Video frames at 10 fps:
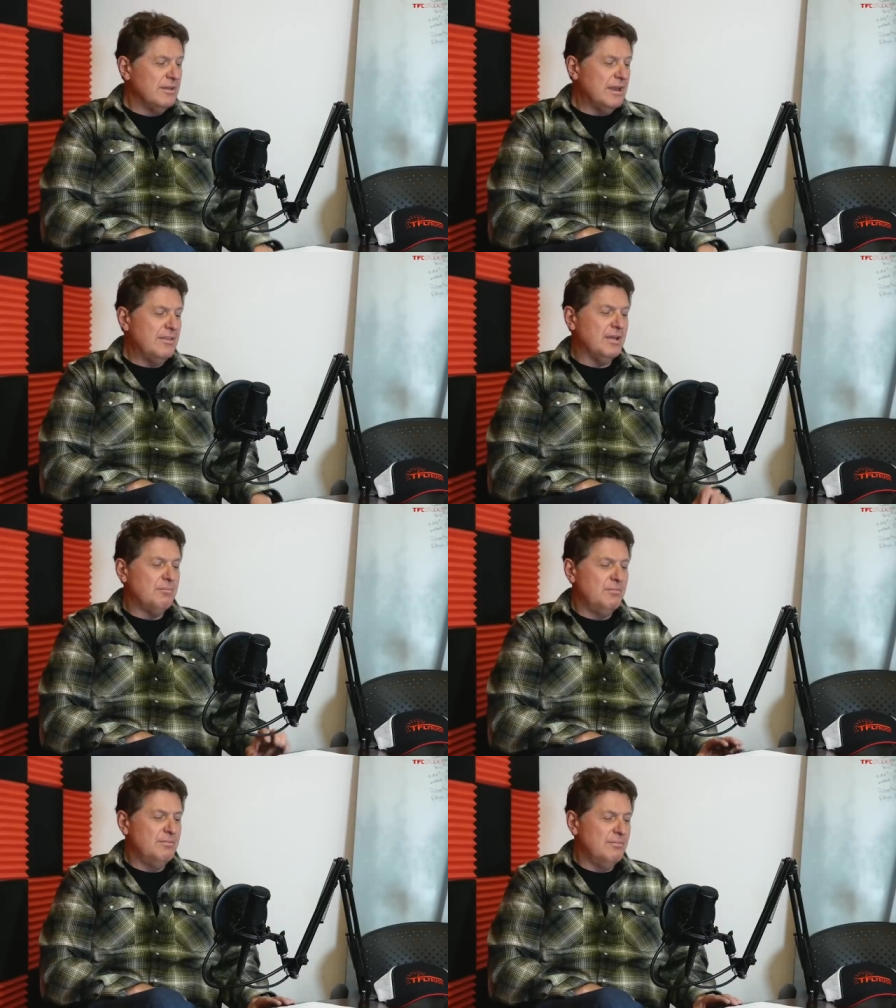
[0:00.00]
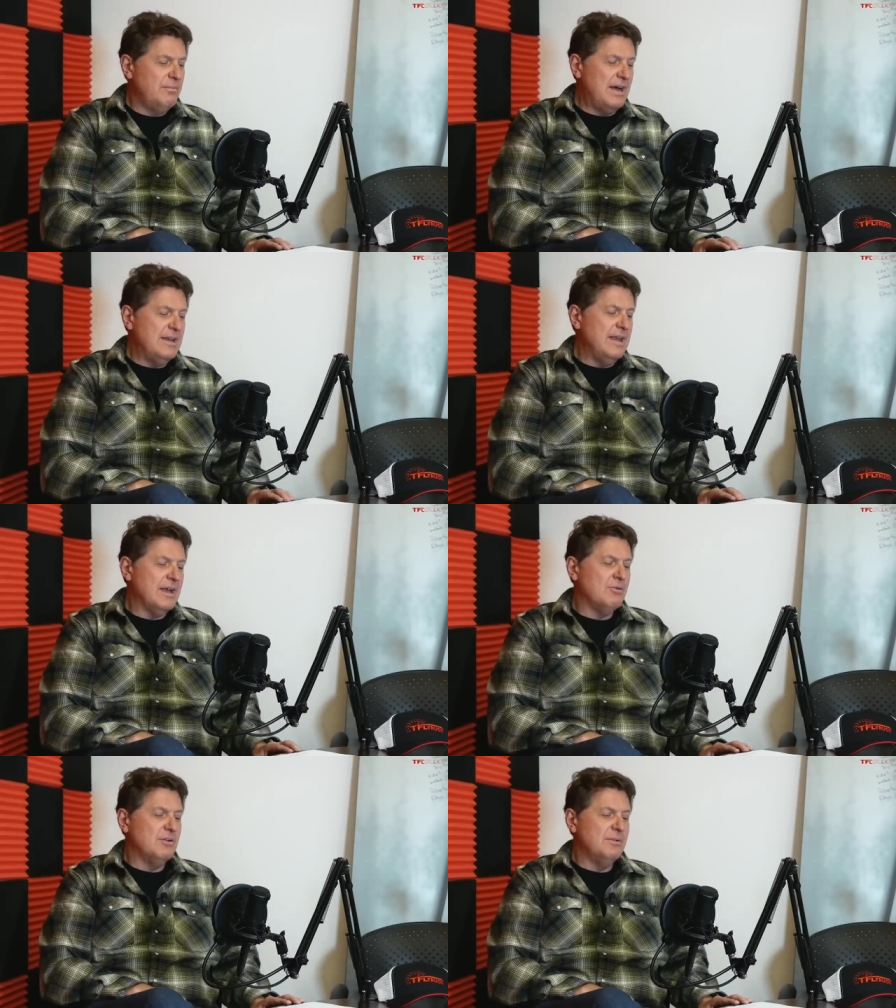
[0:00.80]
then I think
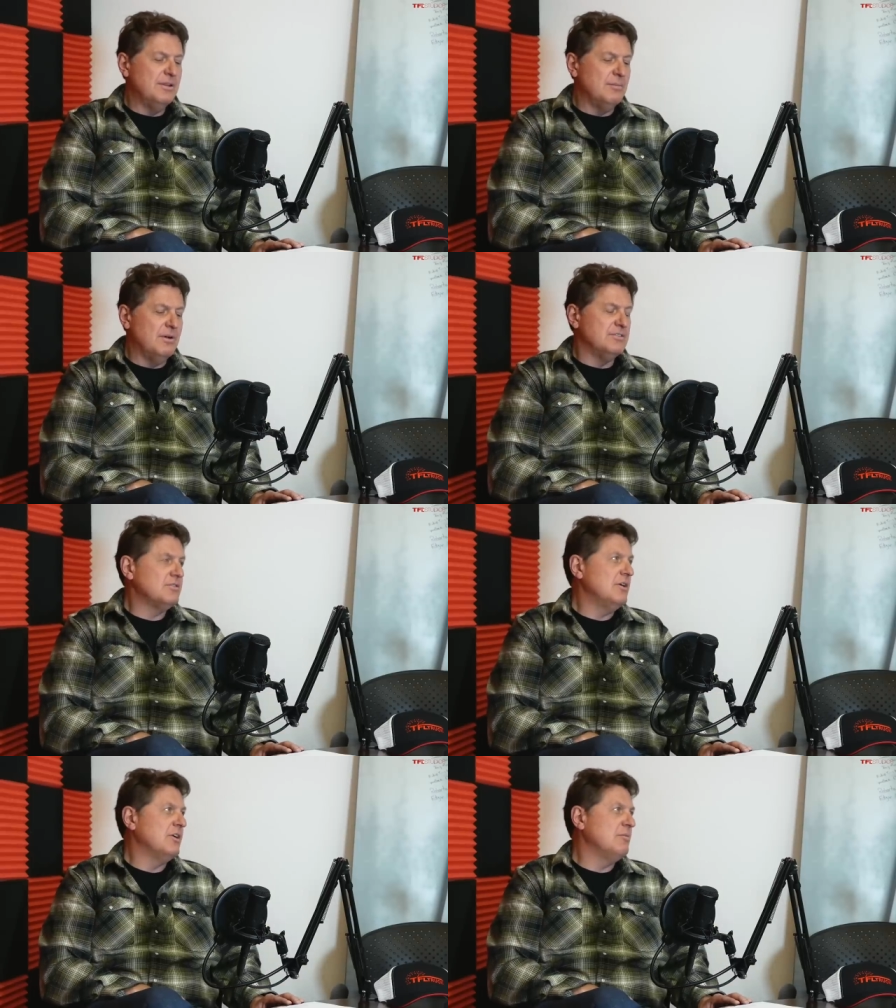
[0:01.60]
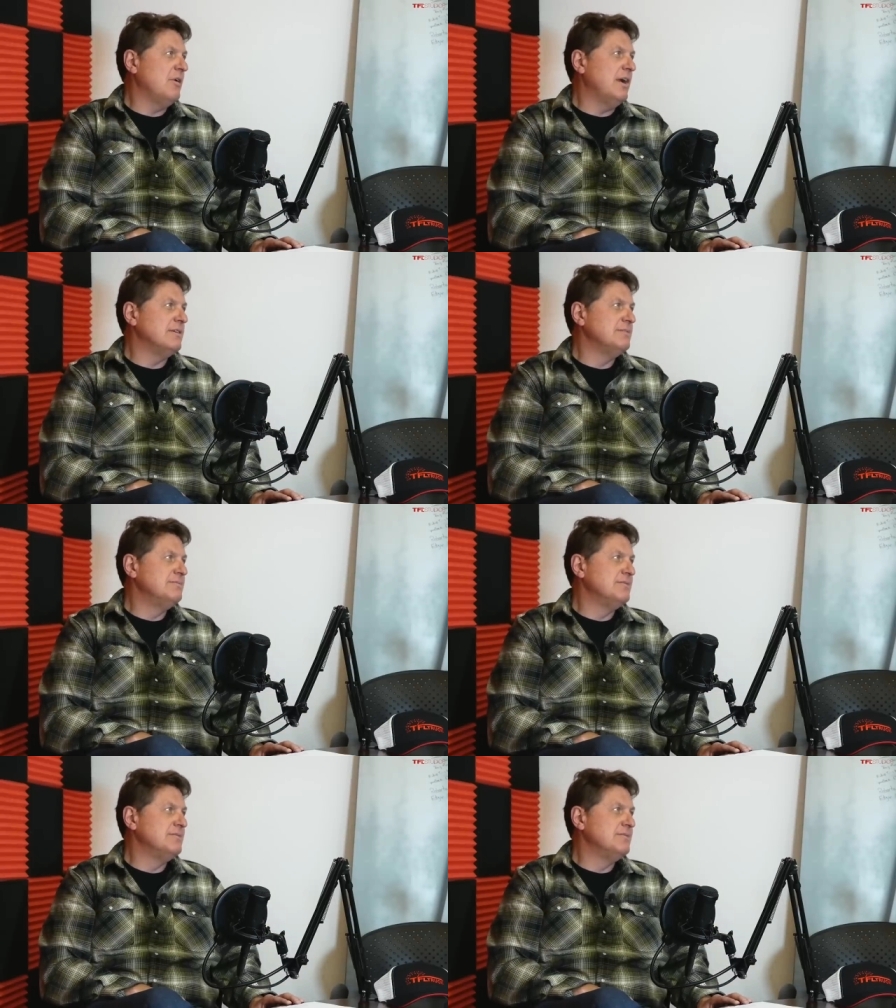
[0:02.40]
Pontiac would have been the much stronger brand. Well,